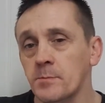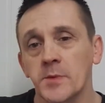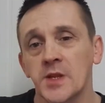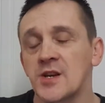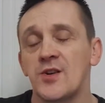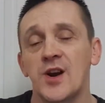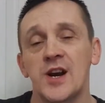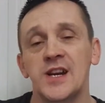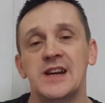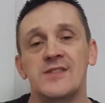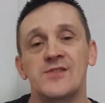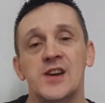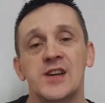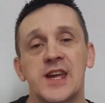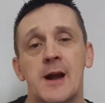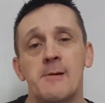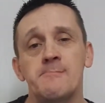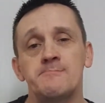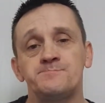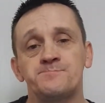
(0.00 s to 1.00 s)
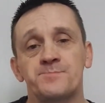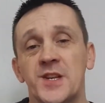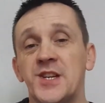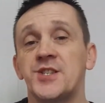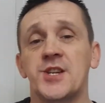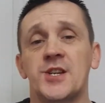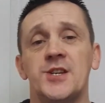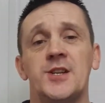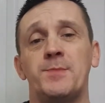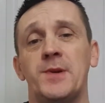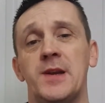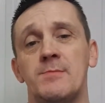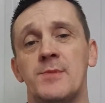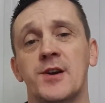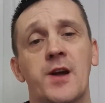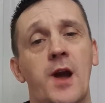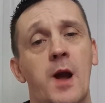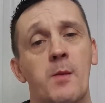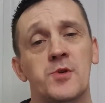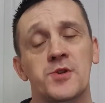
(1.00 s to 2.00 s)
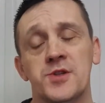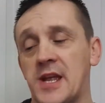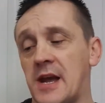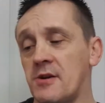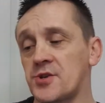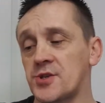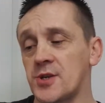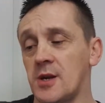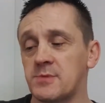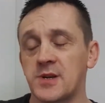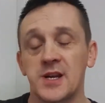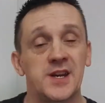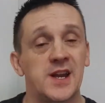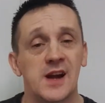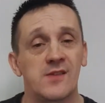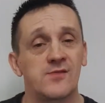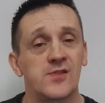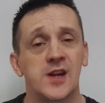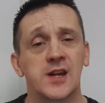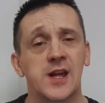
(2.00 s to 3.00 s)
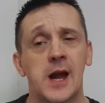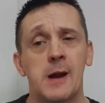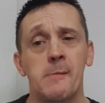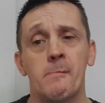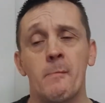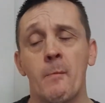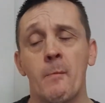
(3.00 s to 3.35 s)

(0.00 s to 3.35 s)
I'd have it again. It's going to be in my cupboard now, so I'm going to have it again.